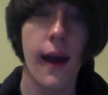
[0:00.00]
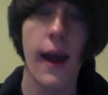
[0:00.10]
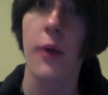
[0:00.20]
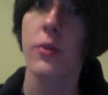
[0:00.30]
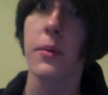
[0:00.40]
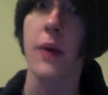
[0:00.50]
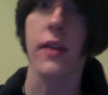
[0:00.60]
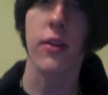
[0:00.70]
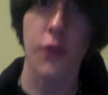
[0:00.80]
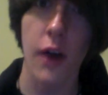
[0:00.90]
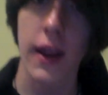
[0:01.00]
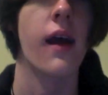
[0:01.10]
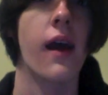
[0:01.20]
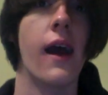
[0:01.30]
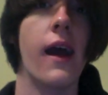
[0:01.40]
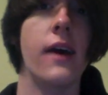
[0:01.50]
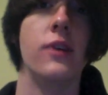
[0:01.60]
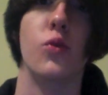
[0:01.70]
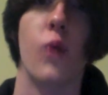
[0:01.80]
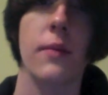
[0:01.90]
Hey, what's up, guys? It's Friday,
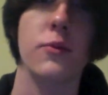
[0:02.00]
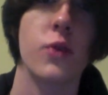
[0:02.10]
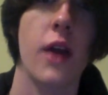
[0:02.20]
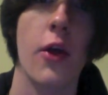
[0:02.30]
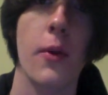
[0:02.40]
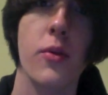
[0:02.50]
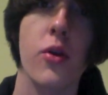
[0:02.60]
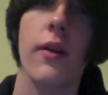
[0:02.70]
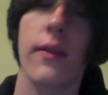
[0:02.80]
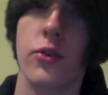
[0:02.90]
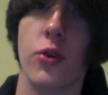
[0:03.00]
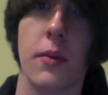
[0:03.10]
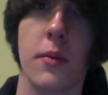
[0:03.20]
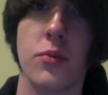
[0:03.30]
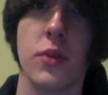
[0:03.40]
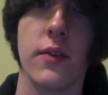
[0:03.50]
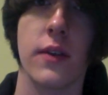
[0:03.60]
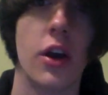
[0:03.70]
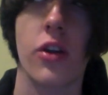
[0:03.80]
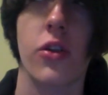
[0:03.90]
and welcome to another episode of the Dorm Room
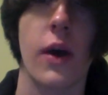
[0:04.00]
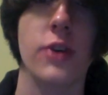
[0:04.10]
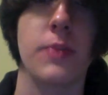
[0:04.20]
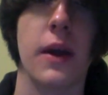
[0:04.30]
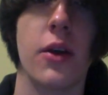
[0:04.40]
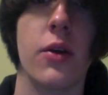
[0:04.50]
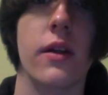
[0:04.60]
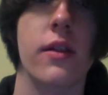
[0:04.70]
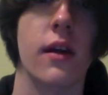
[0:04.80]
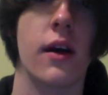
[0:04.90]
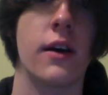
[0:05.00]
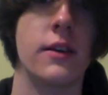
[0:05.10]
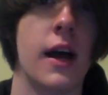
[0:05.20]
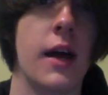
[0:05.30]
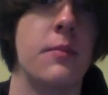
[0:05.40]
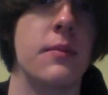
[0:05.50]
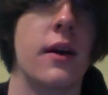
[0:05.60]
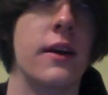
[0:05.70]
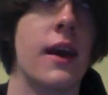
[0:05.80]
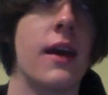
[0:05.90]
TV. So as you may notice, I am,
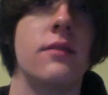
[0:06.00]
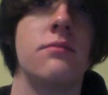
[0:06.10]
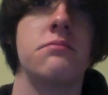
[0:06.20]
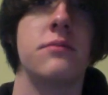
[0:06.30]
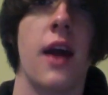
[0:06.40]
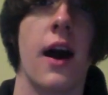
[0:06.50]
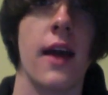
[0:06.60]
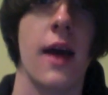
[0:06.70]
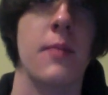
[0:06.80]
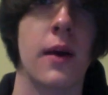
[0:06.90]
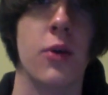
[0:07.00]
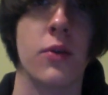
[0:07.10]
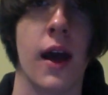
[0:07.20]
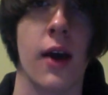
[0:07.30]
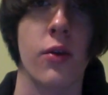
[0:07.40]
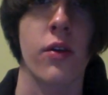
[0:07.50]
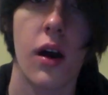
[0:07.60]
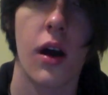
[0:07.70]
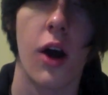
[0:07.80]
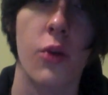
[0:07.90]
again, not at my own
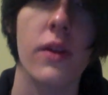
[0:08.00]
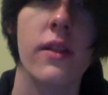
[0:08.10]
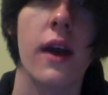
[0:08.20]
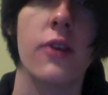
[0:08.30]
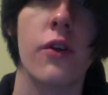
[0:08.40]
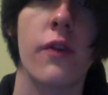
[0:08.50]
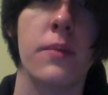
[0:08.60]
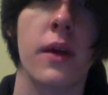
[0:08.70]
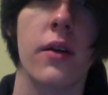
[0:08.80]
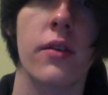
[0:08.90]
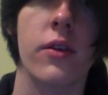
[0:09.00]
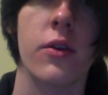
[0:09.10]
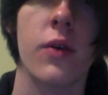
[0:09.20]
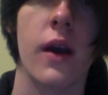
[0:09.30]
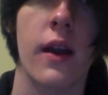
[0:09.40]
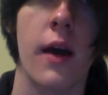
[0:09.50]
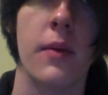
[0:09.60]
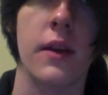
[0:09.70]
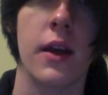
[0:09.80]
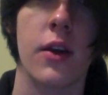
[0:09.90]
house. On Wednesday, I drove up to LSU, and I've
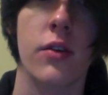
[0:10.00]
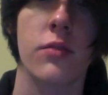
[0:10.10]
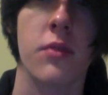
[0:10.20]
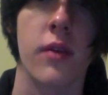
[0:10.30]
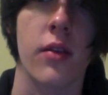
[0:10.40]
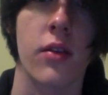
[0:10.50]
been here since